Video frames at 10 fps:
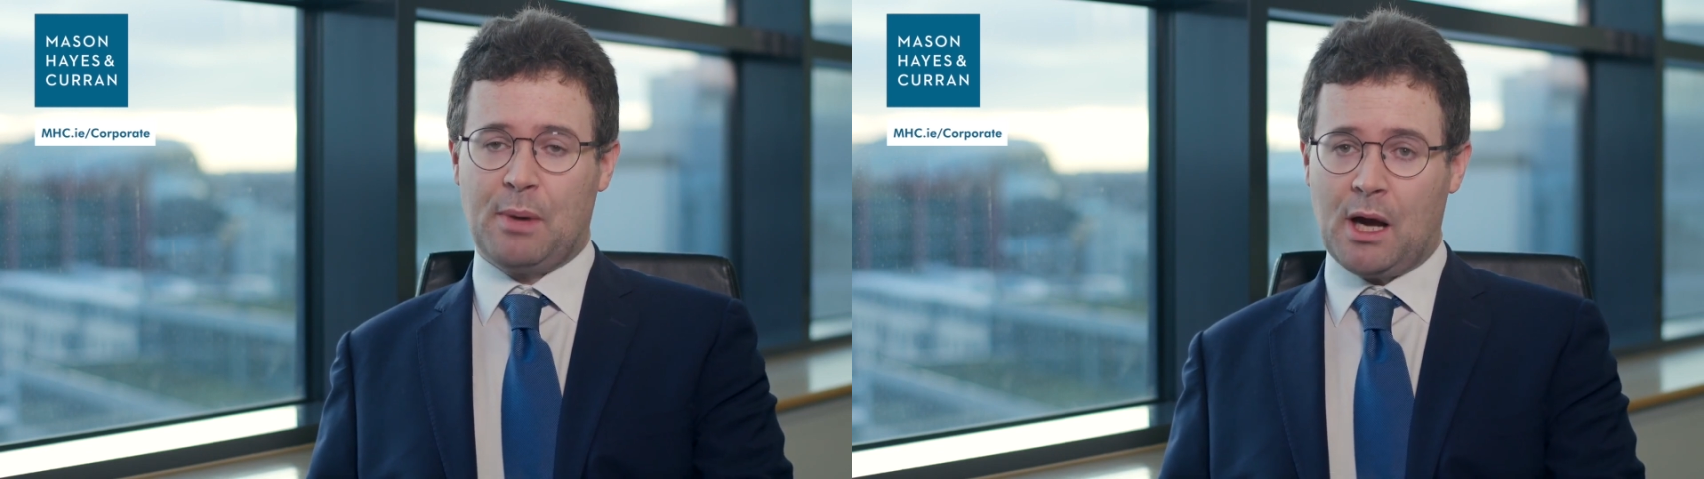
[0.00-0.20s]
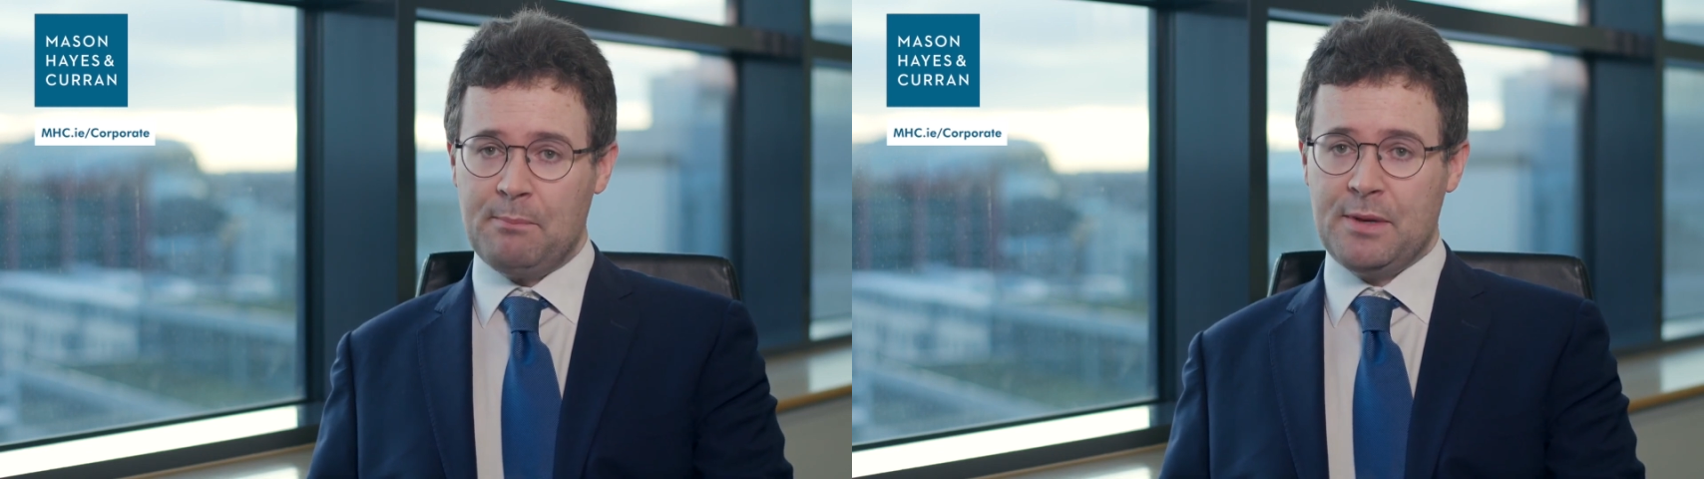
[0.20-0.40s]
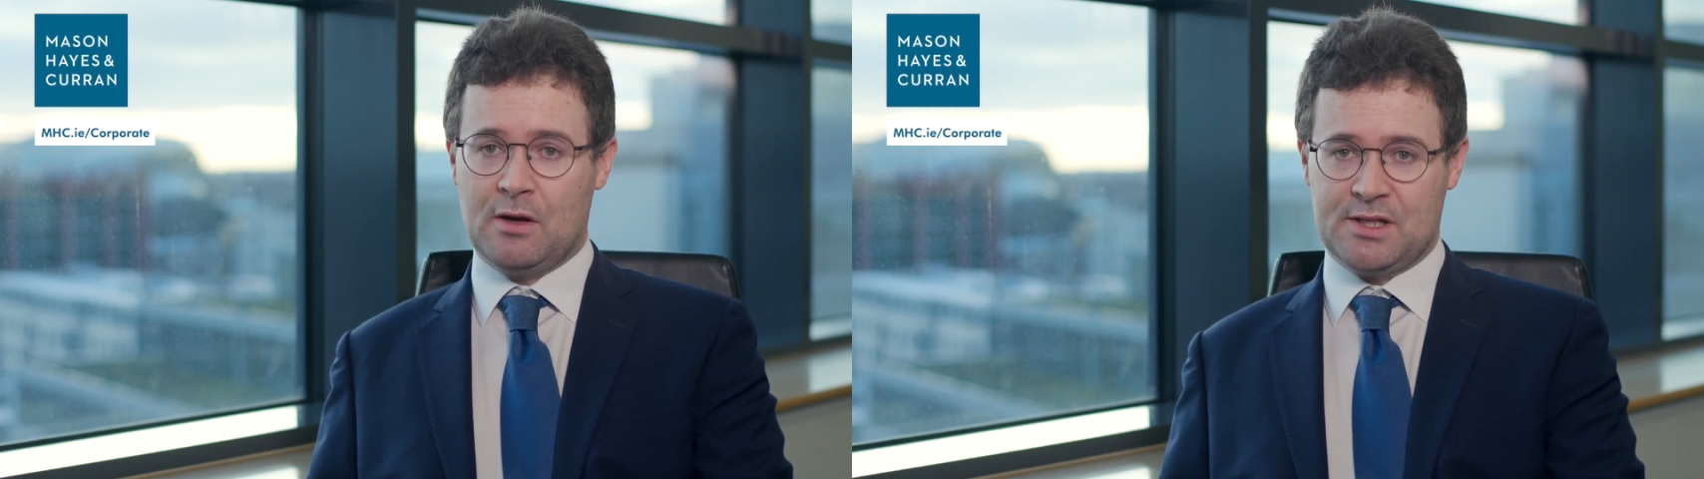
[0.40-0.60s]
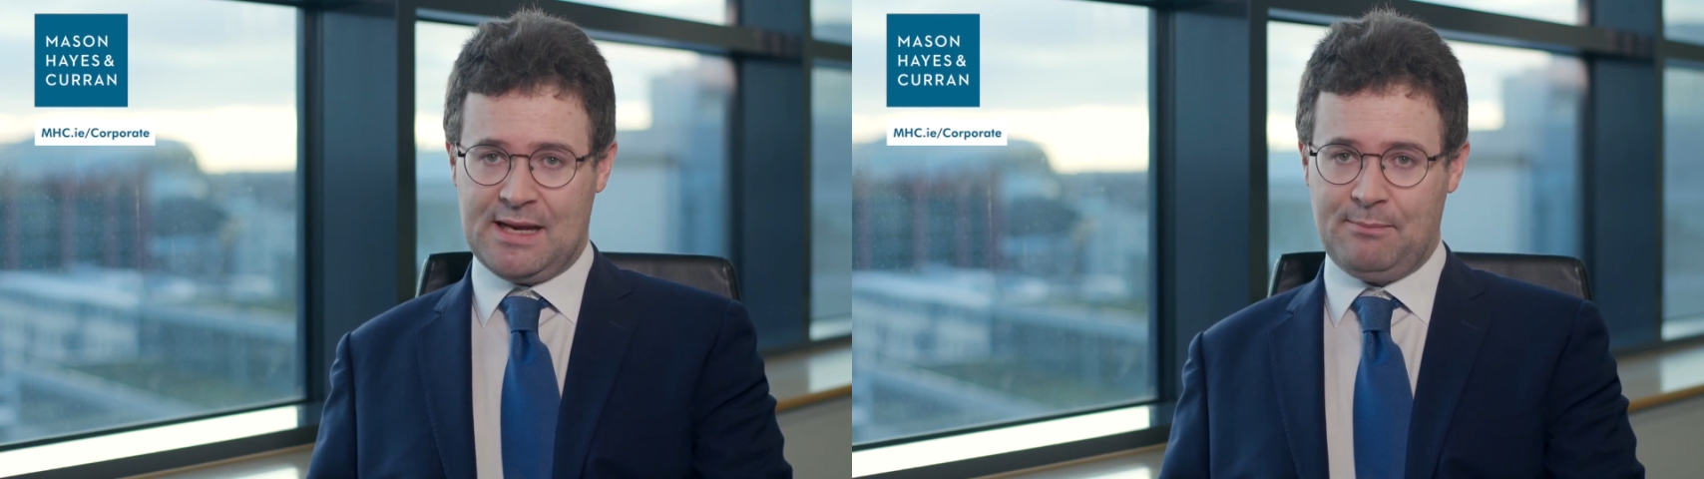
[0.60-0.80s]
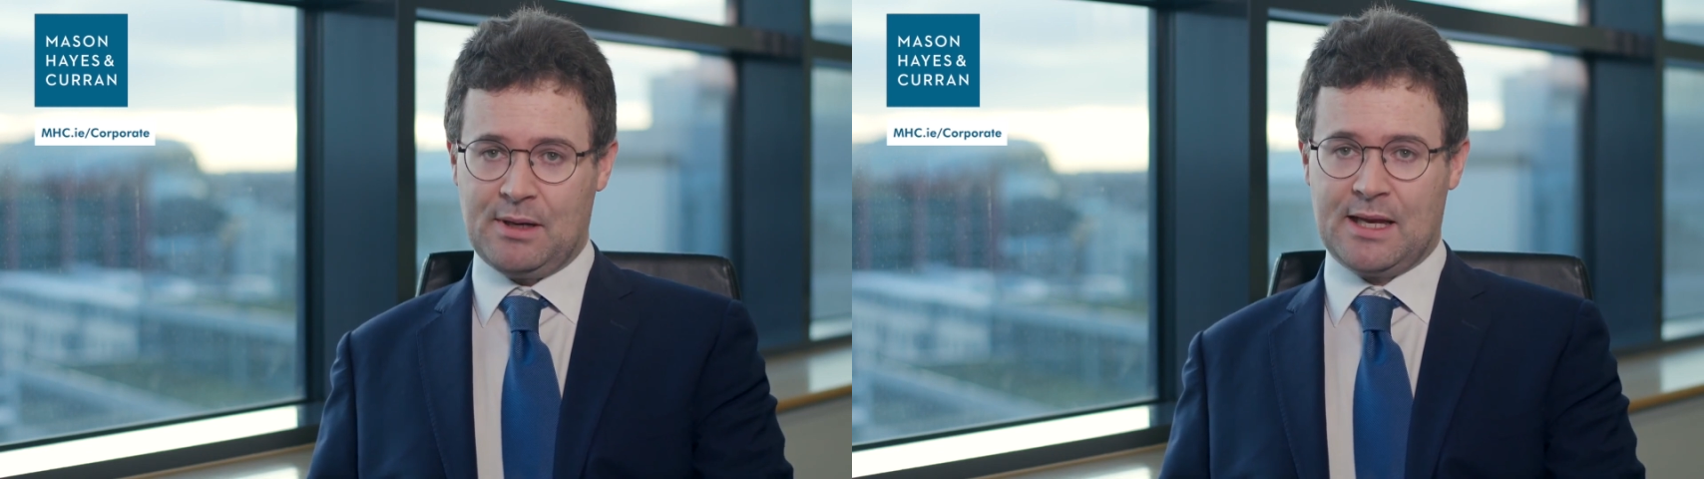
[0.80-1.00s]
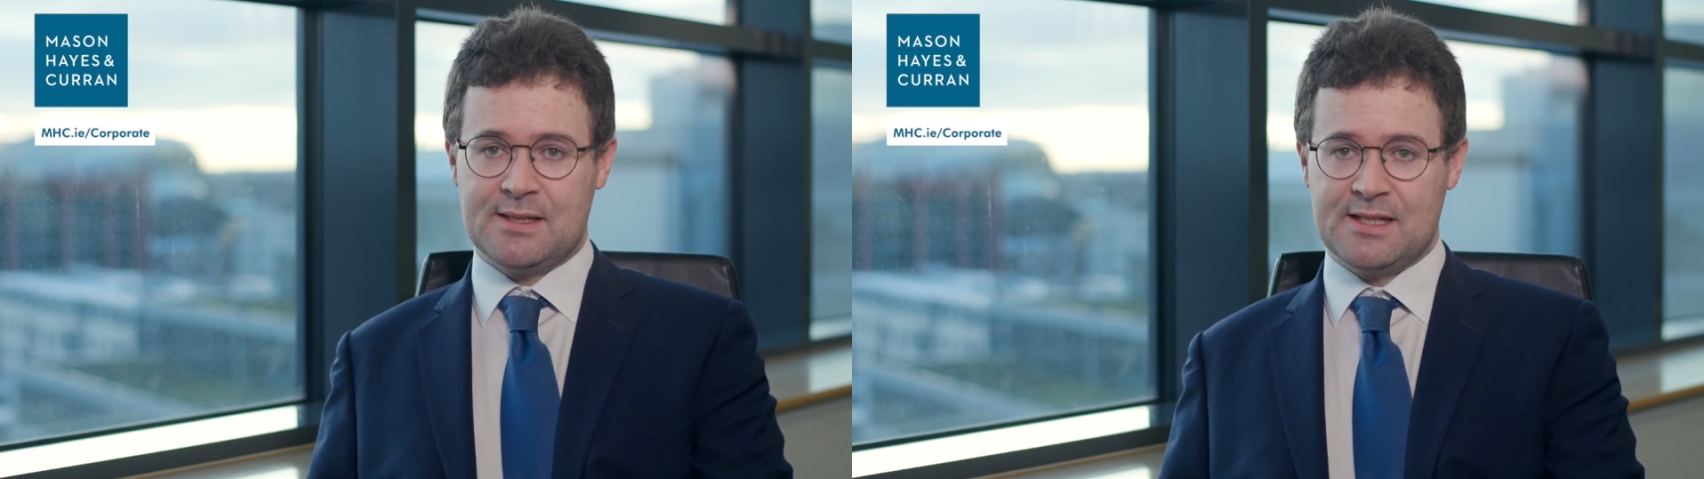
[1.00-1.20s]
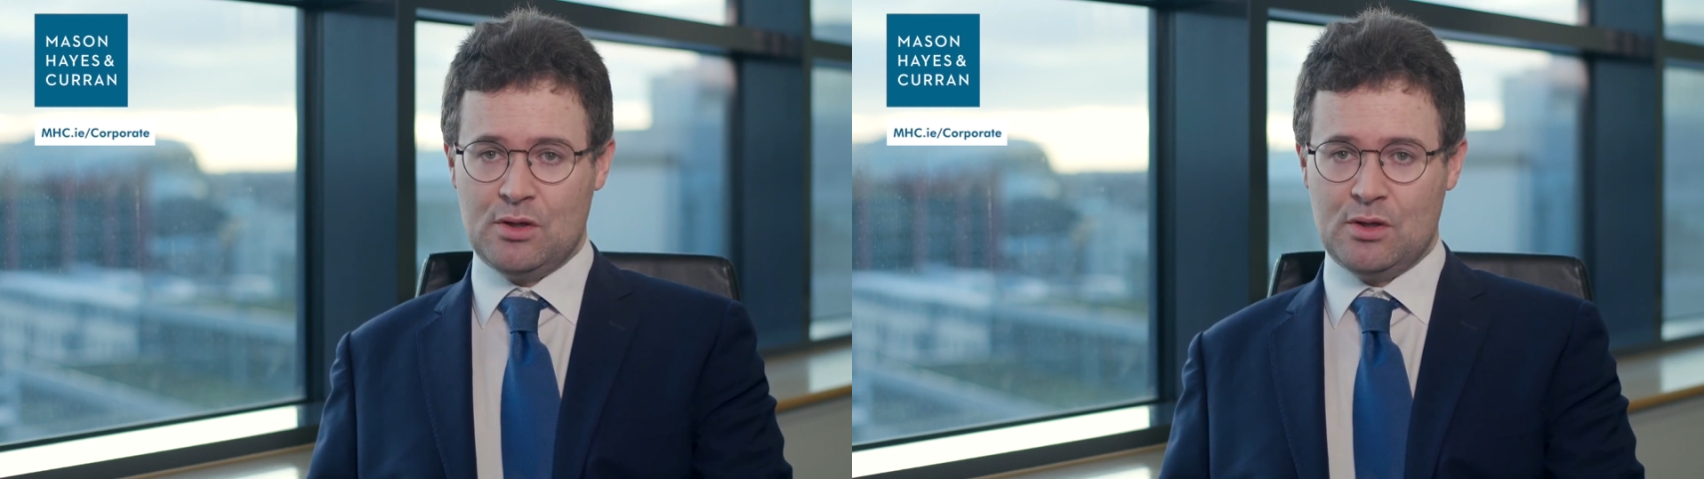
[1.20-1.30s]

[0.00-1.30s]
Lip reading: popular templates